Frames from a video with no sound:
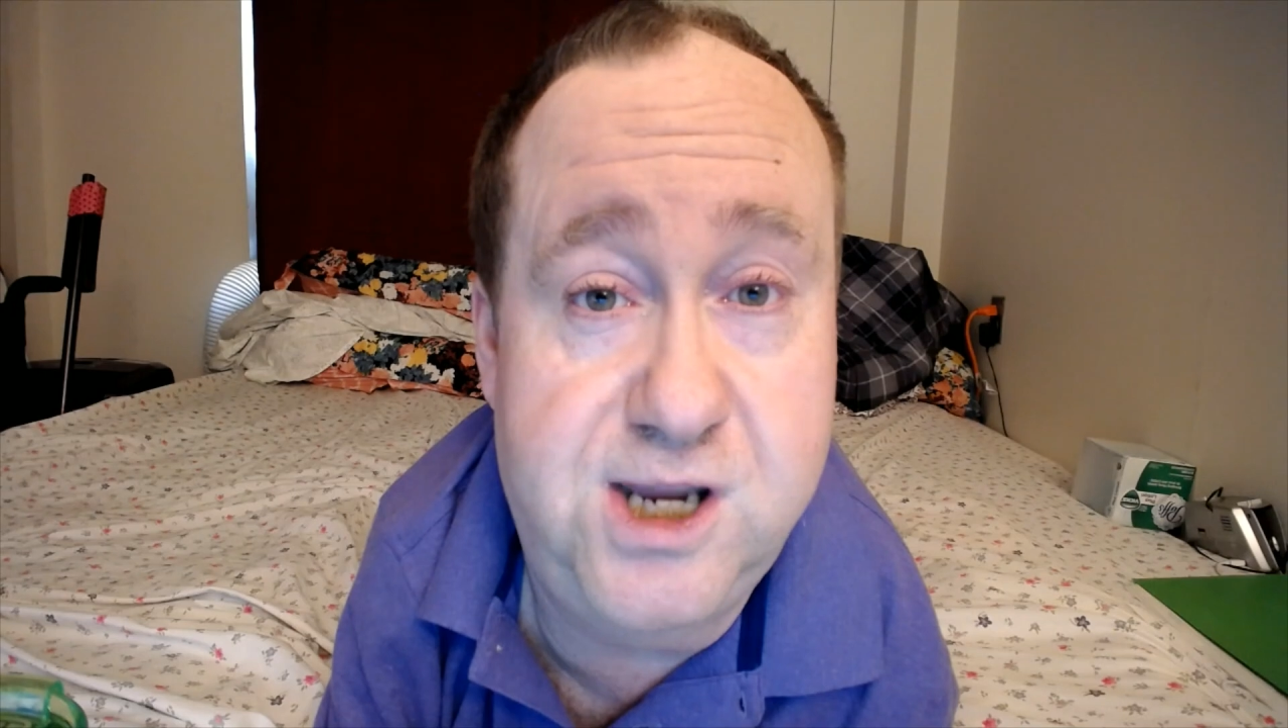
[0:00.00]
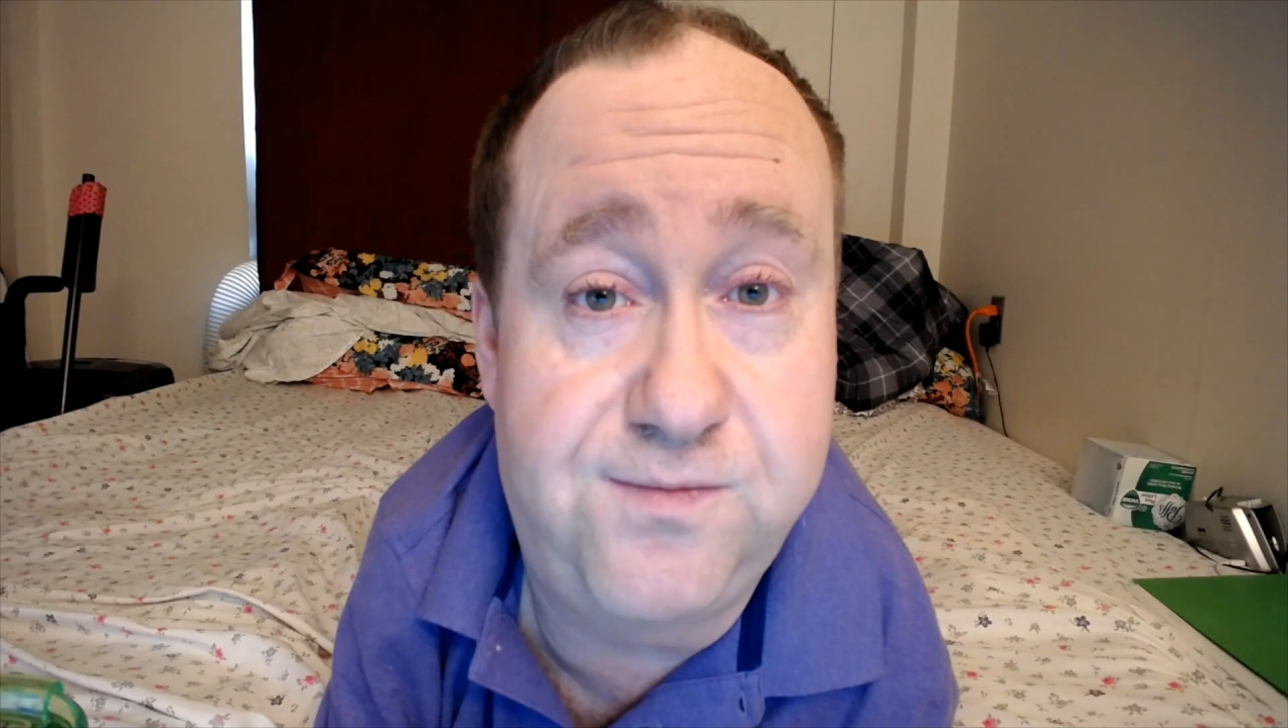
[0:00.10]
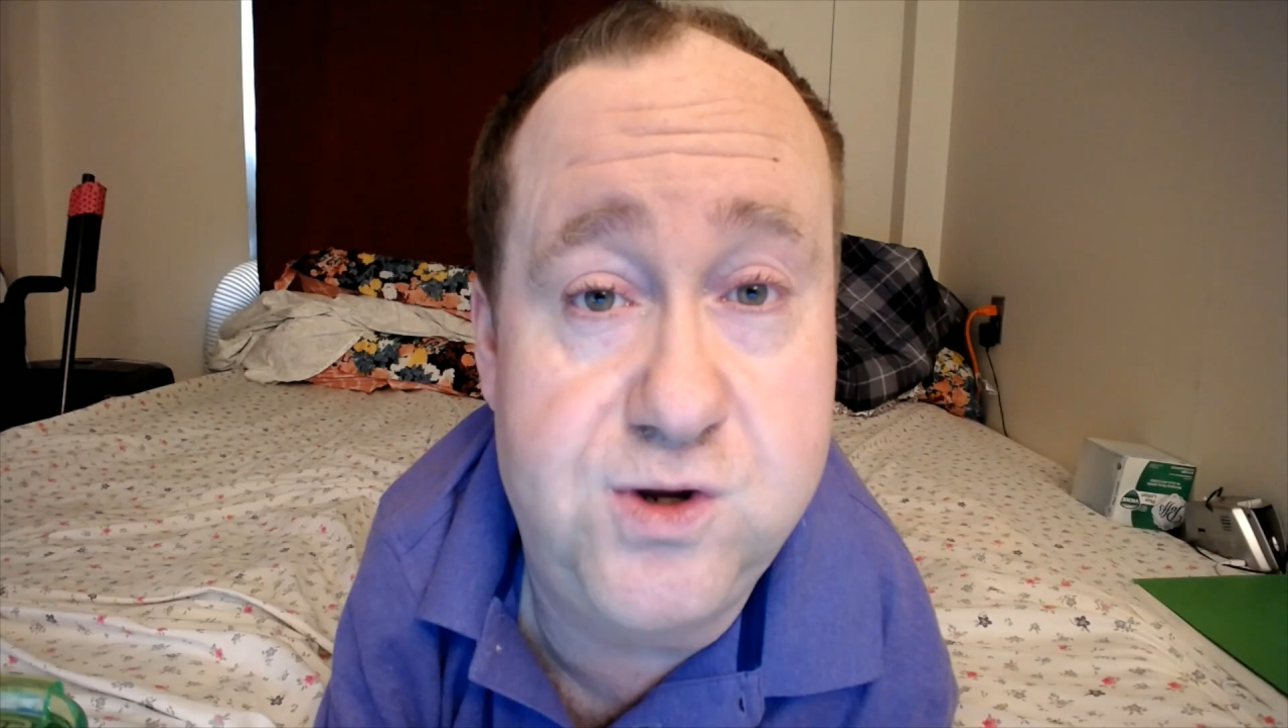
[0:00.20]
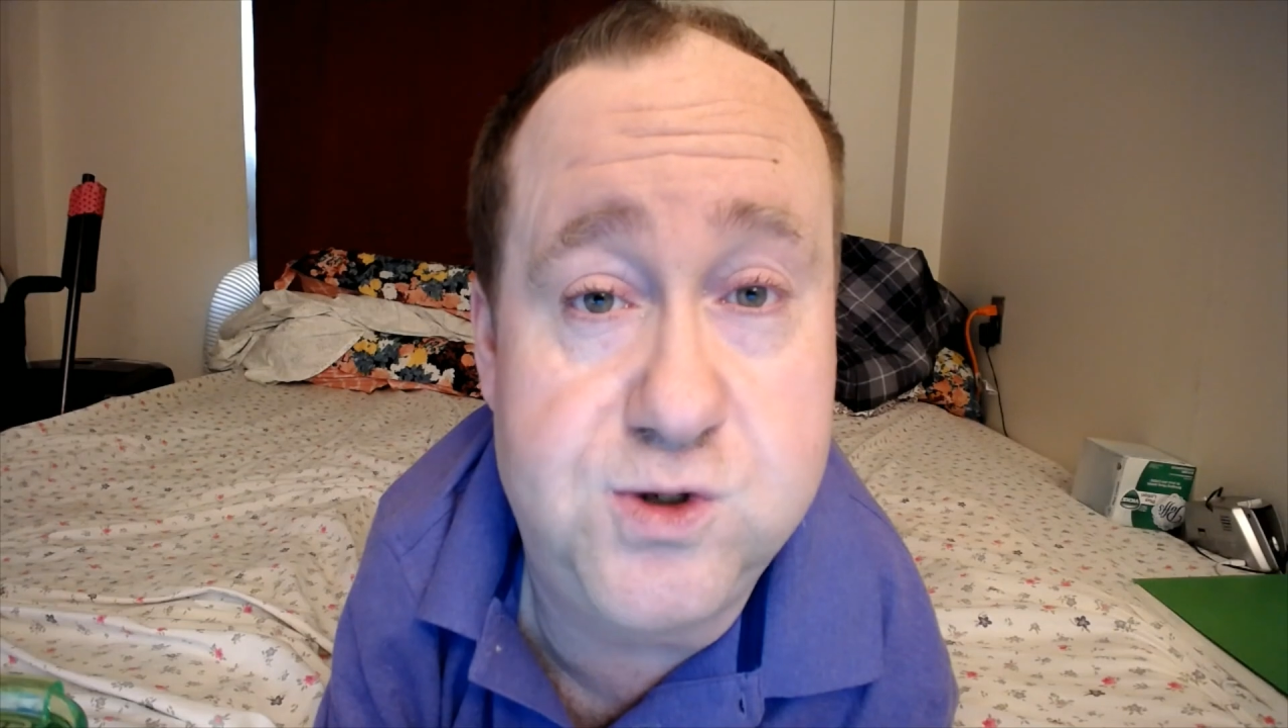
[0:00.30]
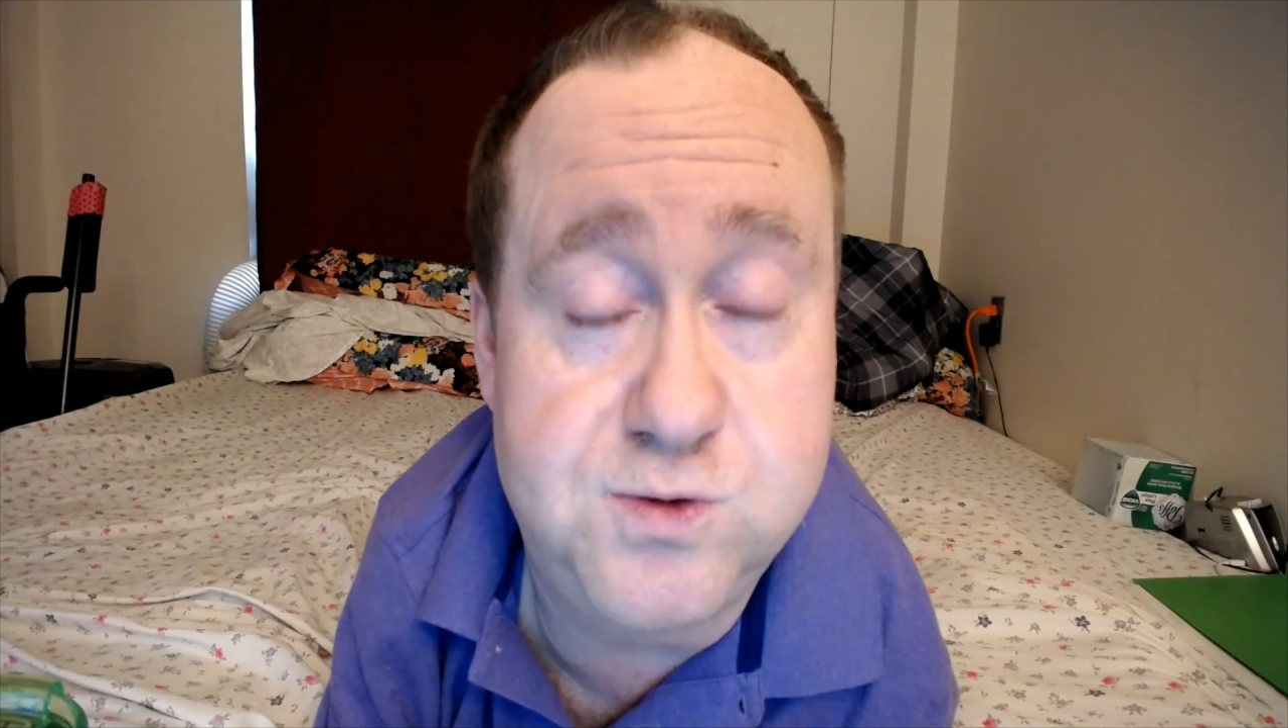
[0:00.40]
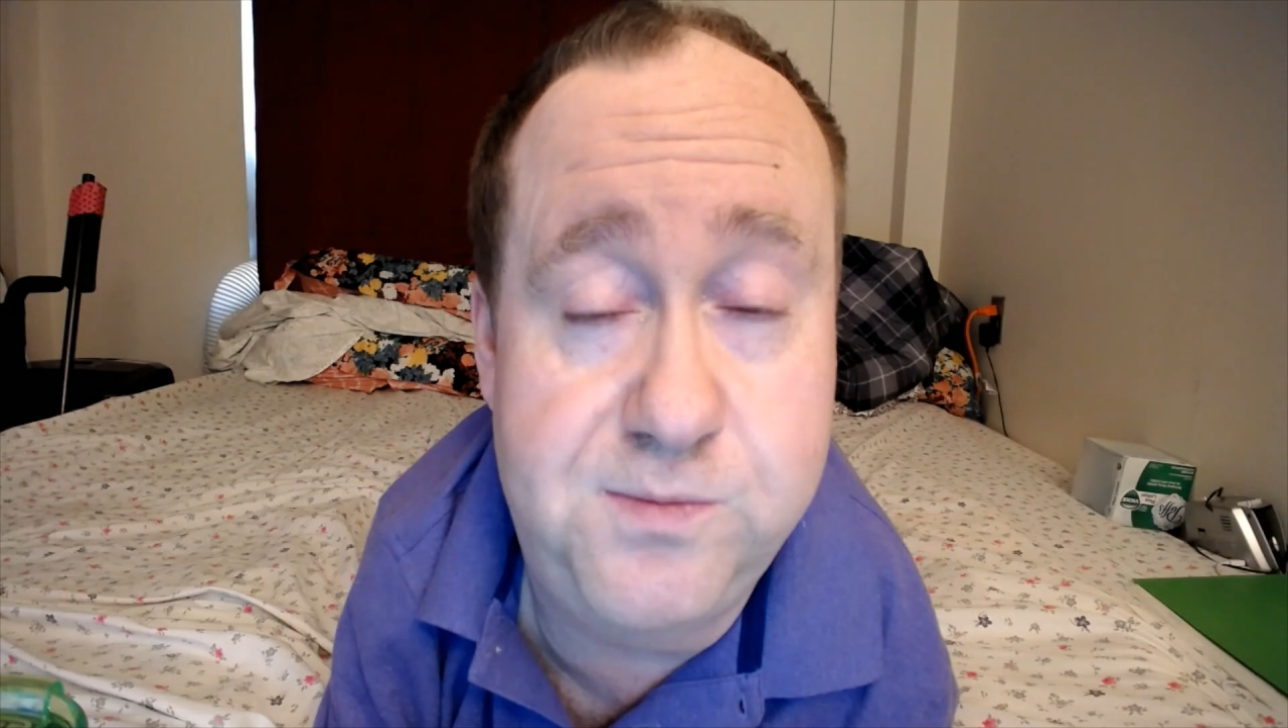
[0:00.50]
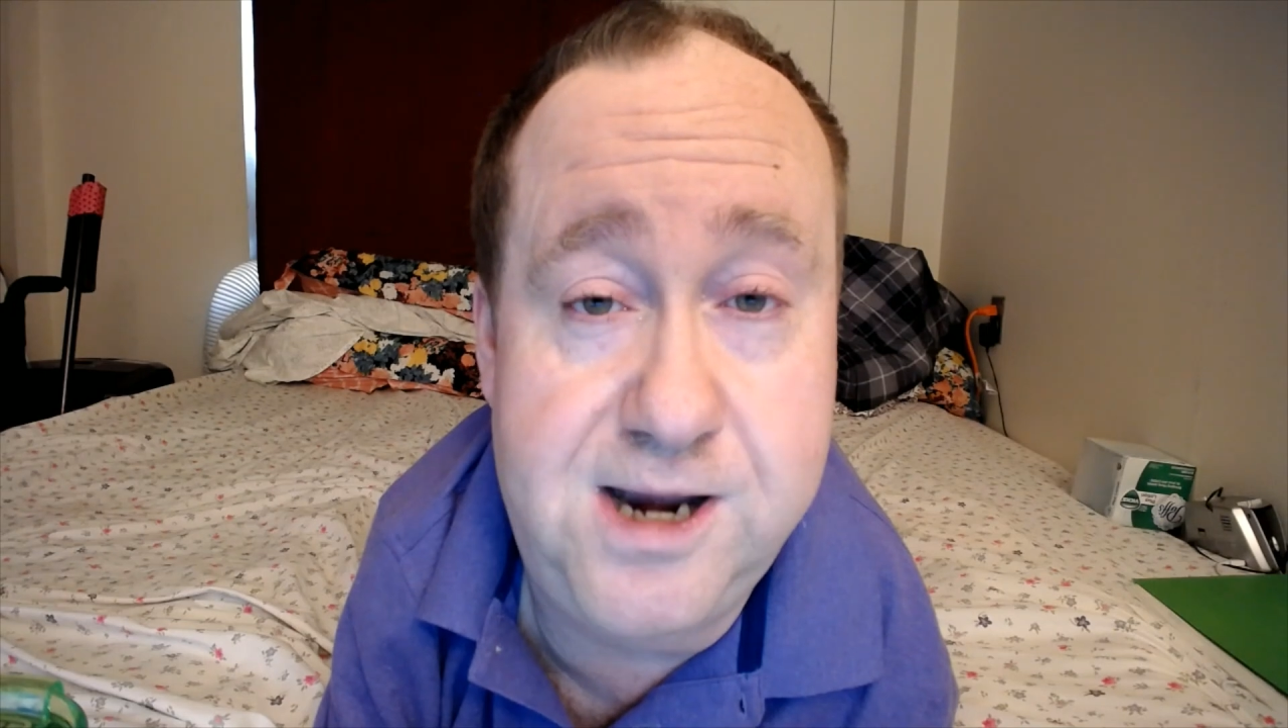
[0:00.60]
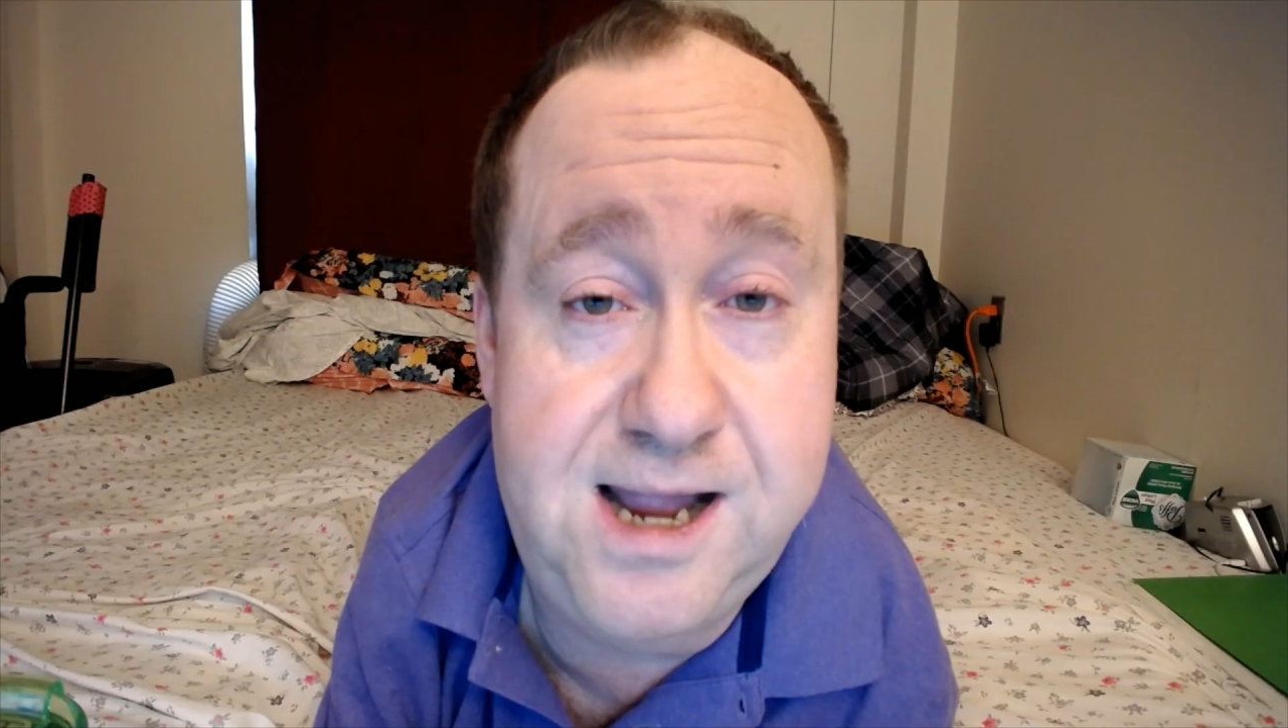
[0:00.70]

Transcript: if you stream in